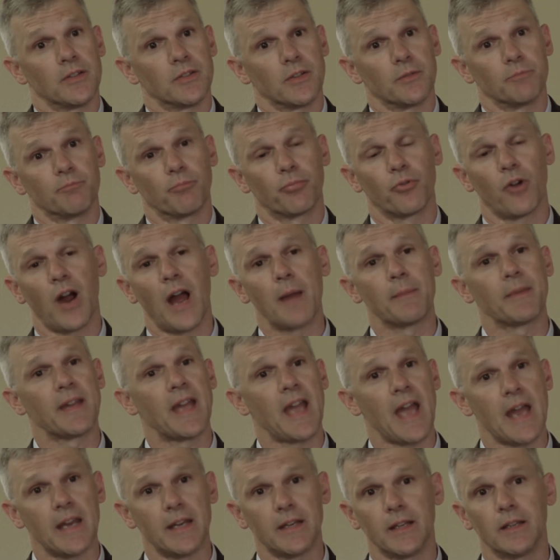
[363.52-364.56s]
as a prime
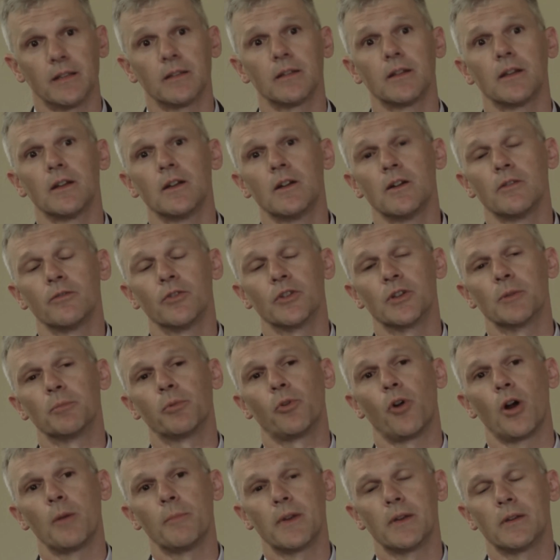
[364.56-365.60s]
candidate for
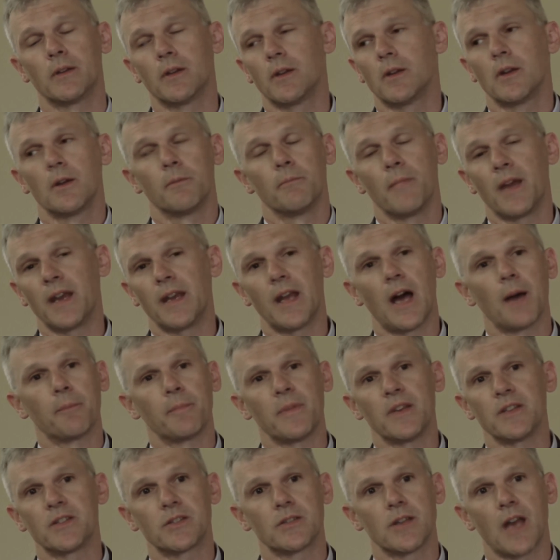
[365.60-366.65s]
deployment may not
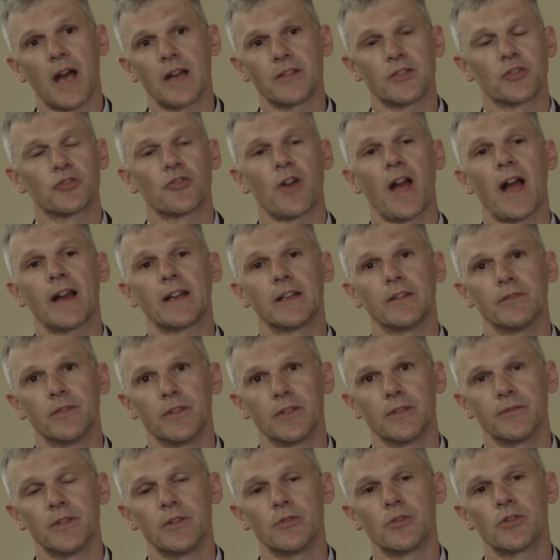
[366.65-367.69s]
be as attractive in
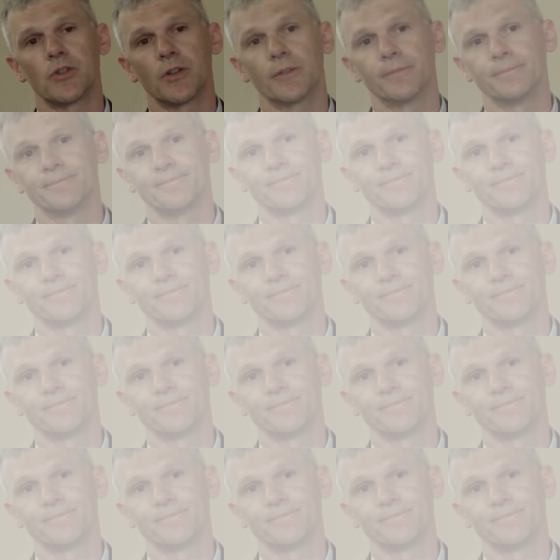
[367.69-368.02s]
the future.